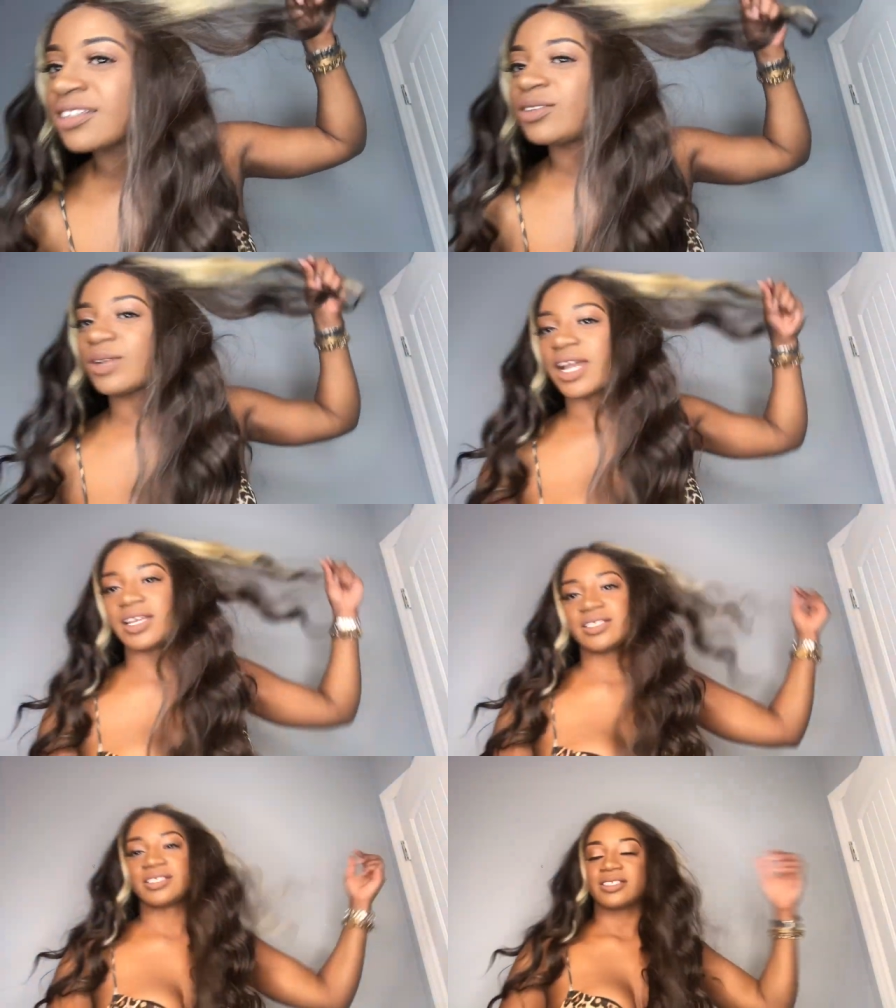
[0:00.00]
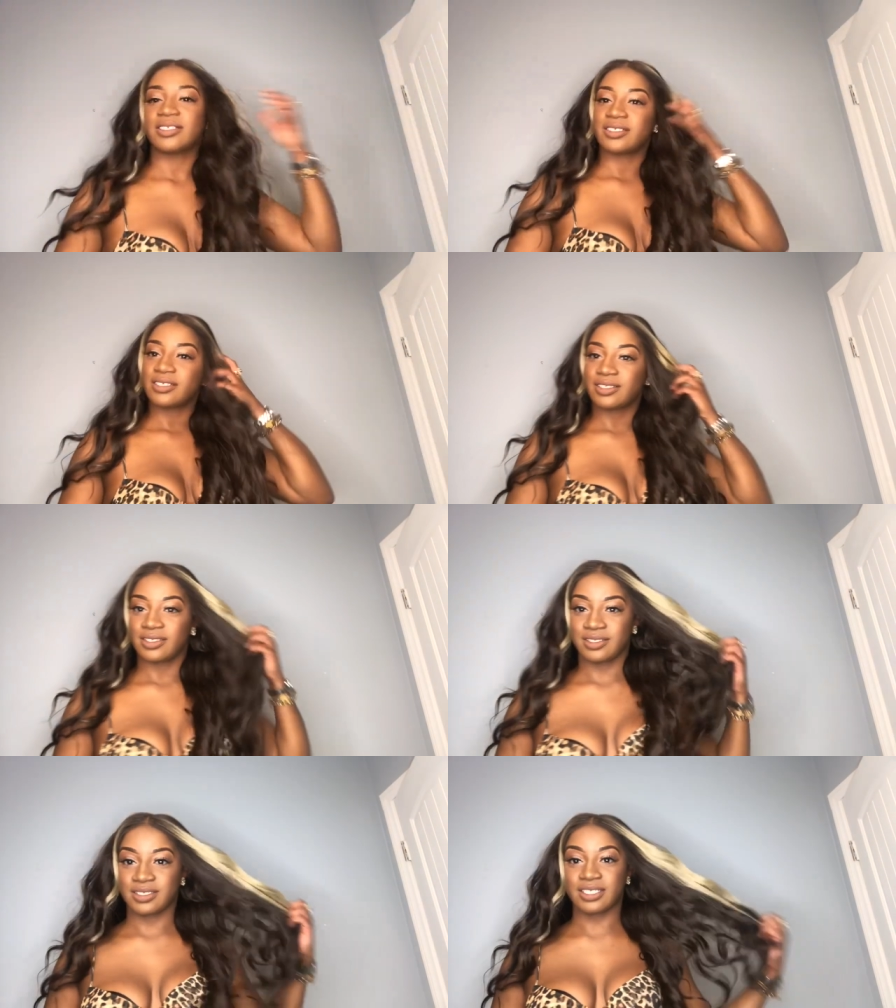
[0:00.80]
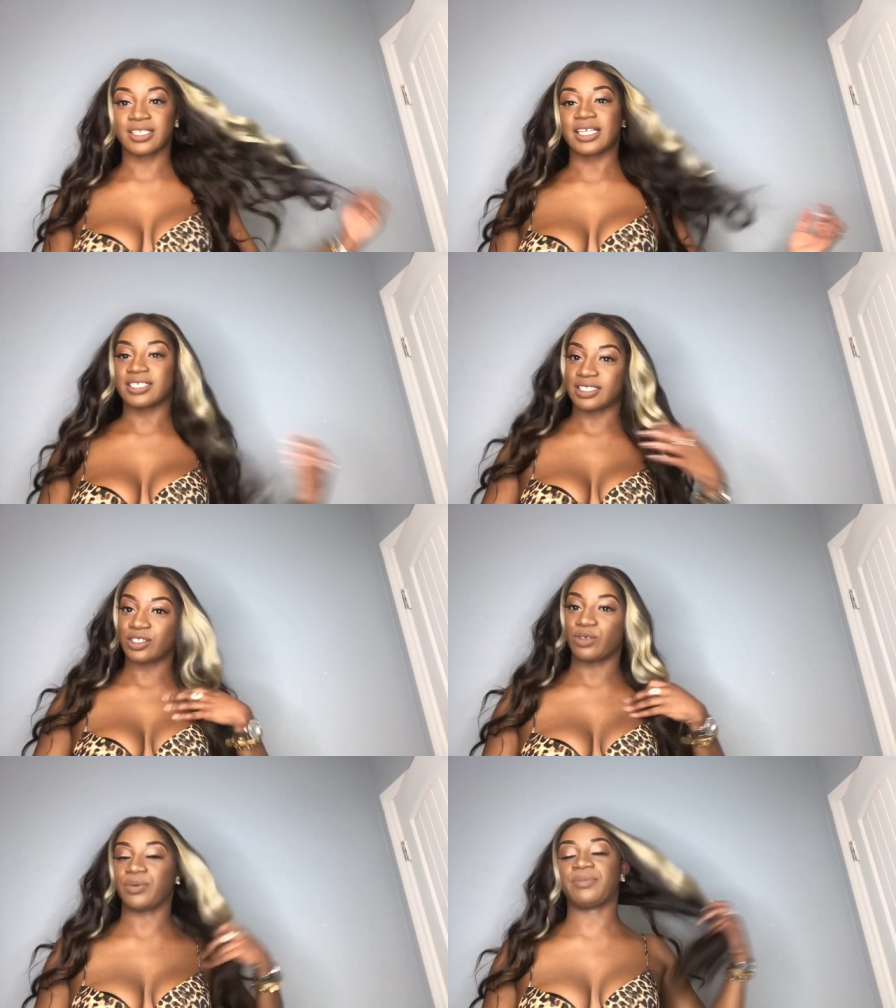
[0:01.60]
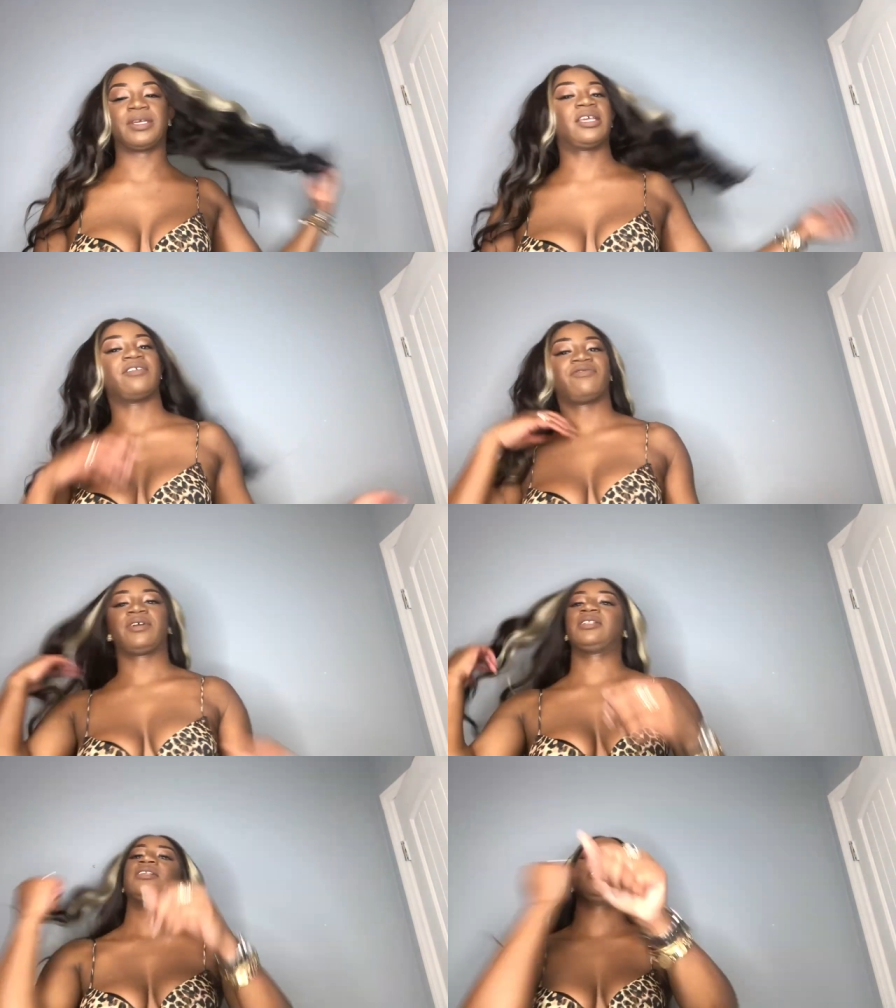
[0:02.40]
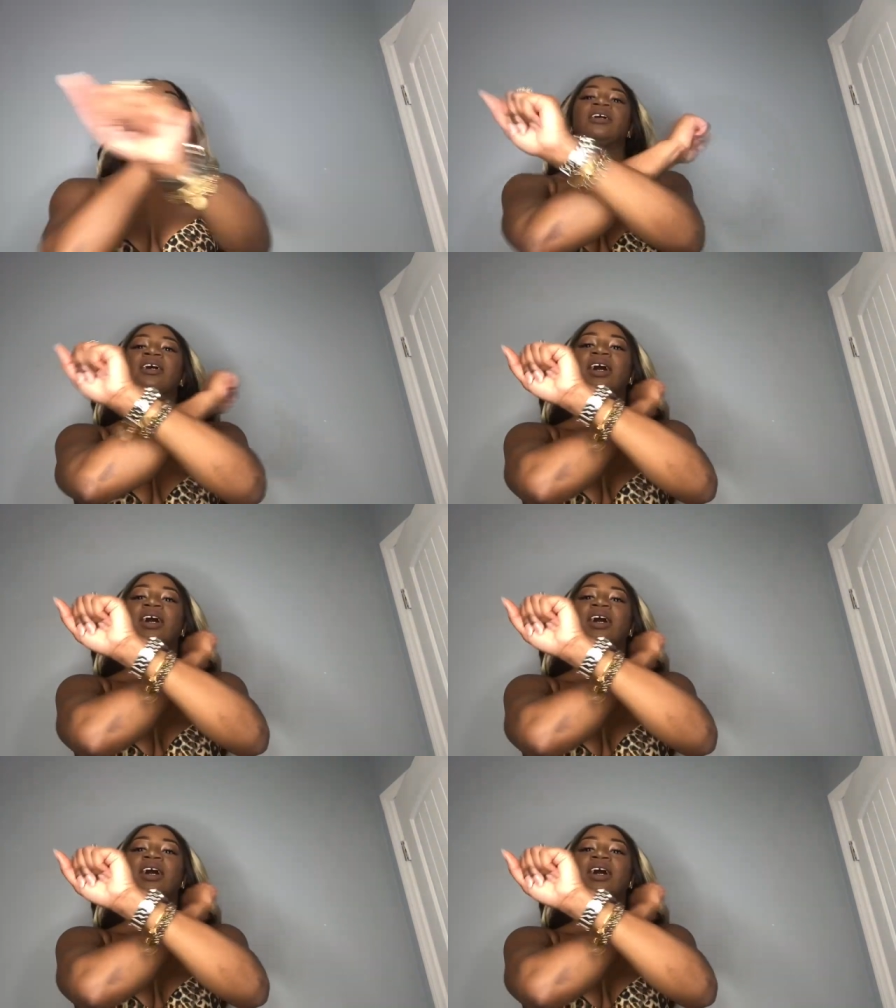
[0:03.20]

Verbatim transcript: You guys, this lace is super big hip friendly.